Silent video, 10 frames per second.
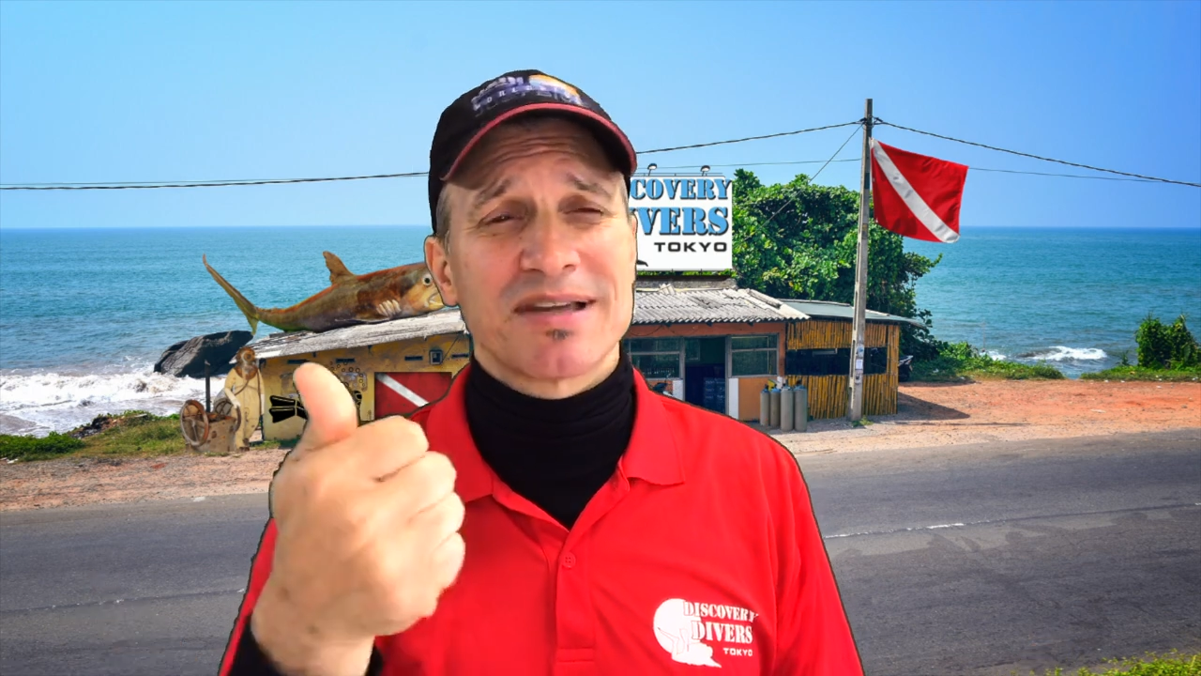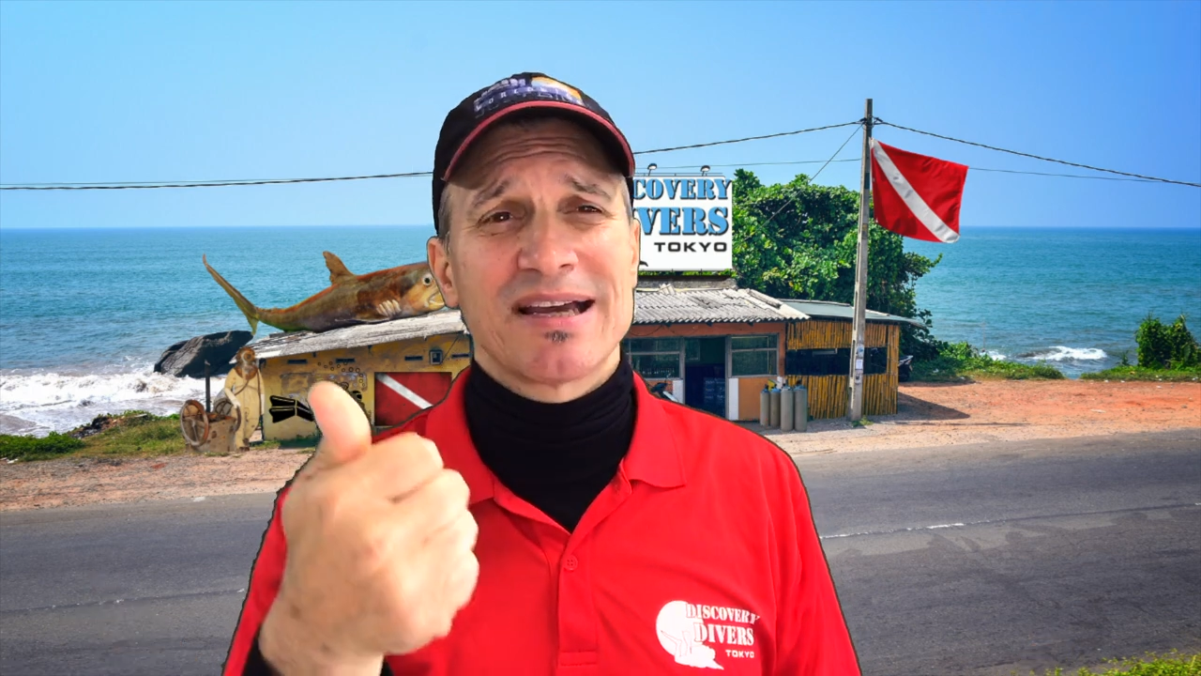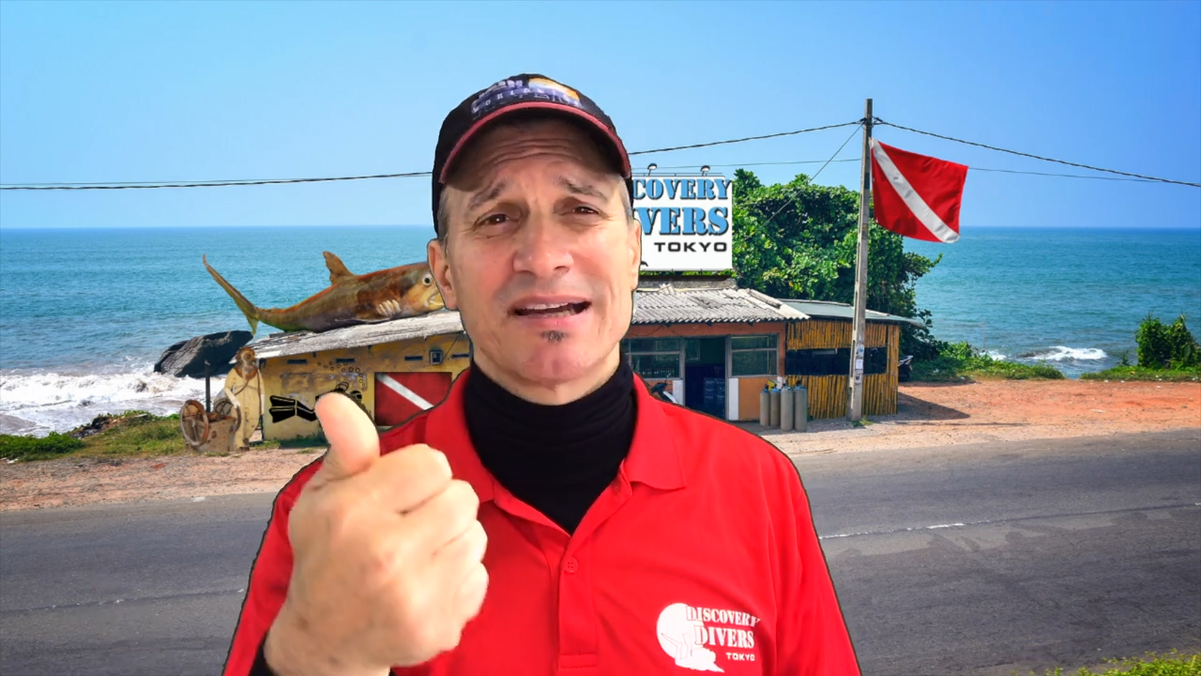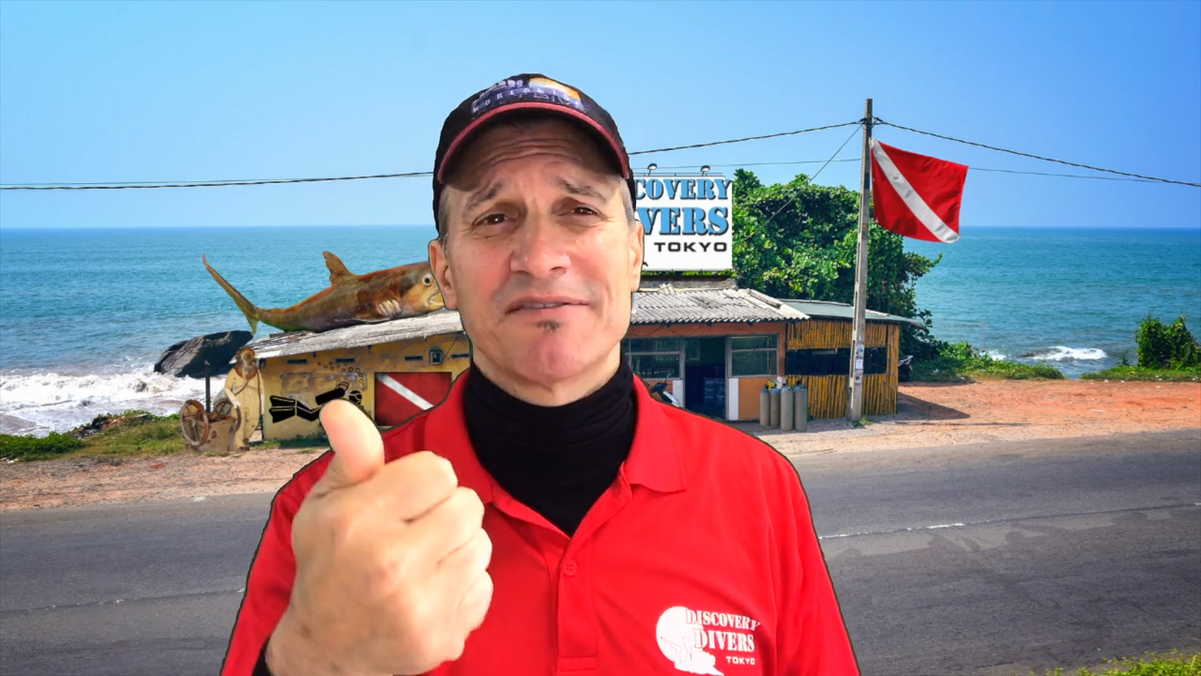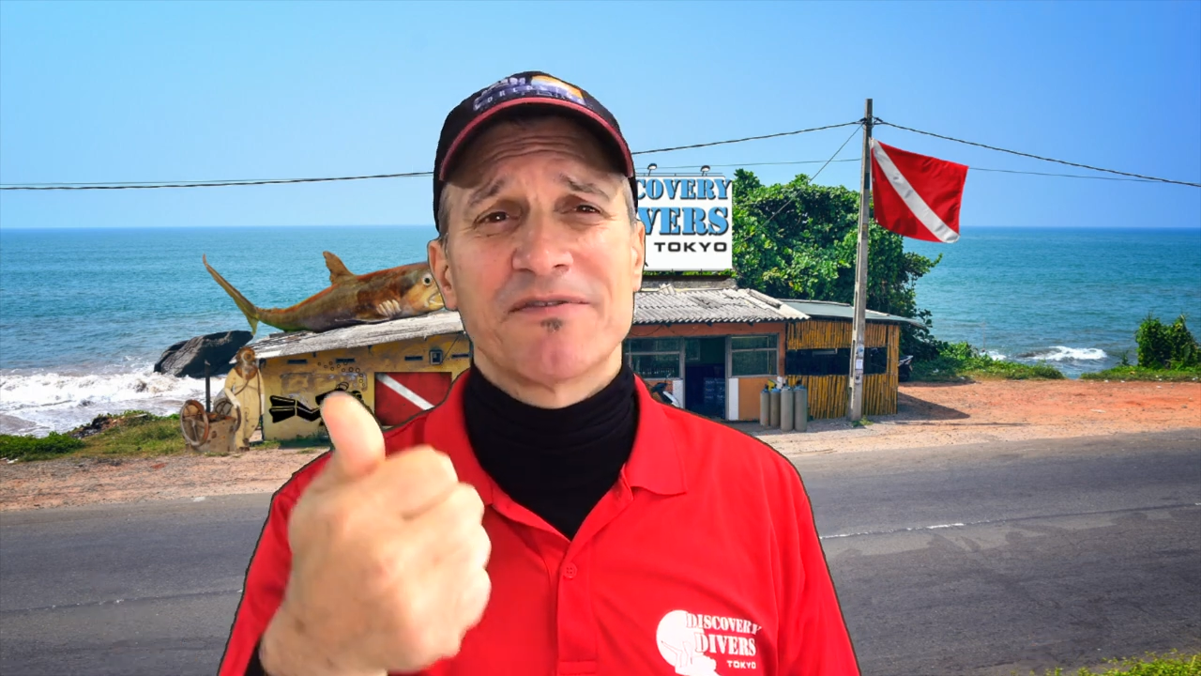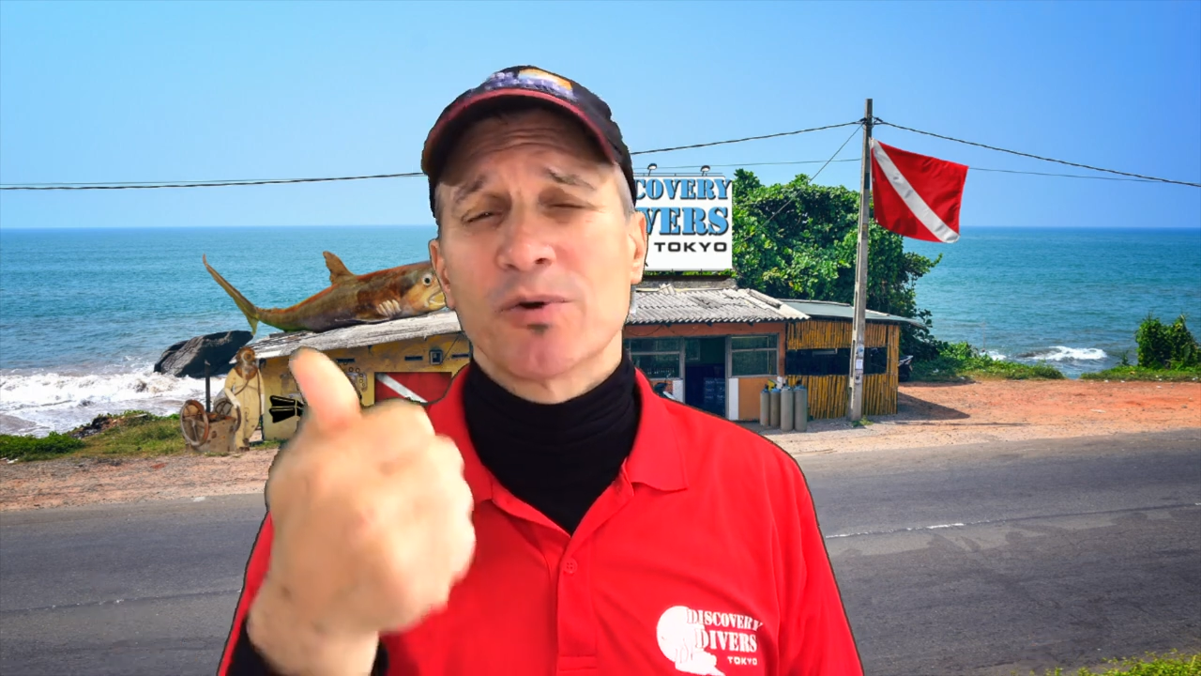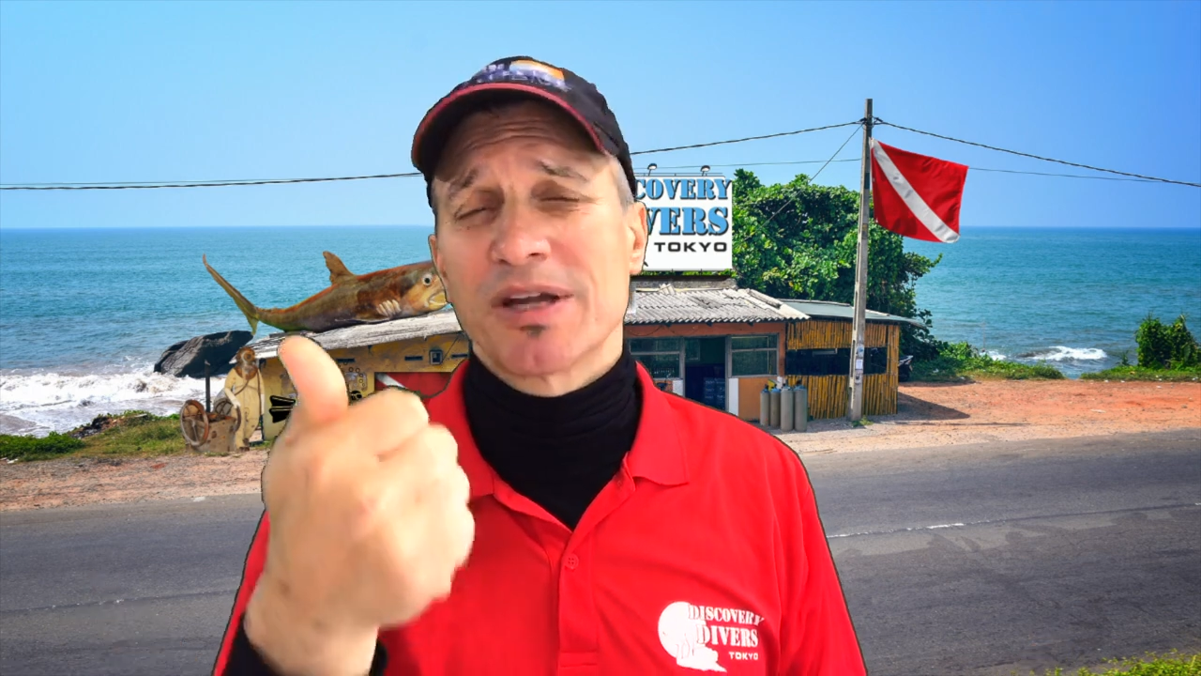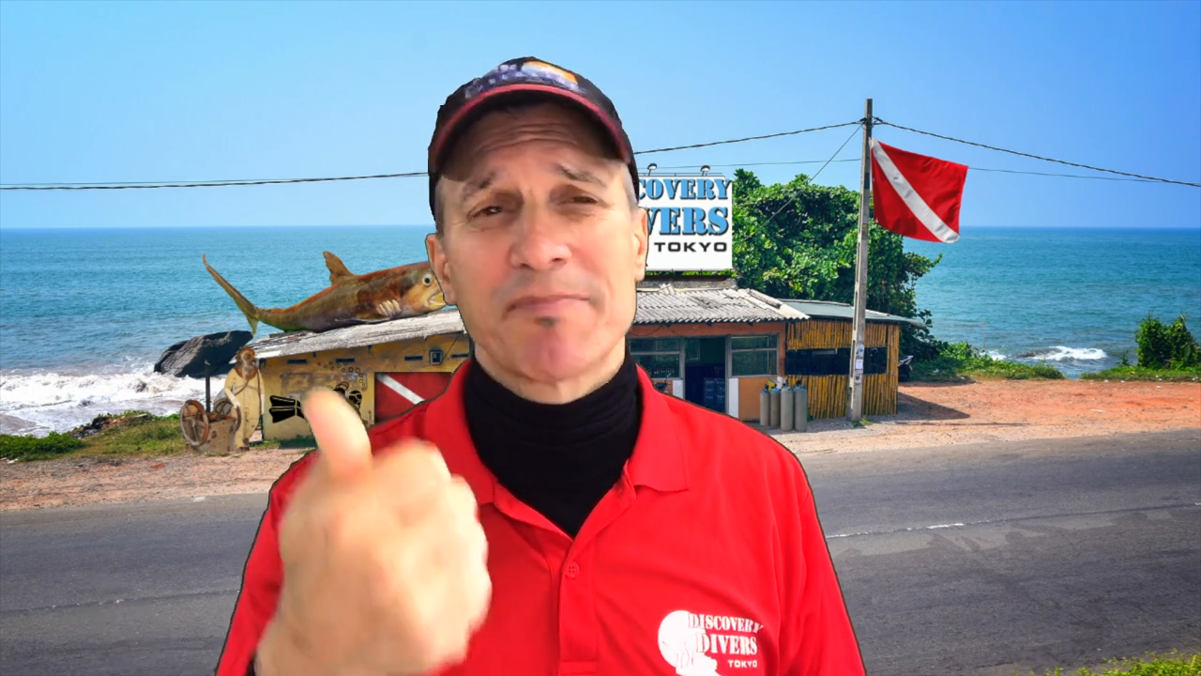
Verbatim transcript: I had a 40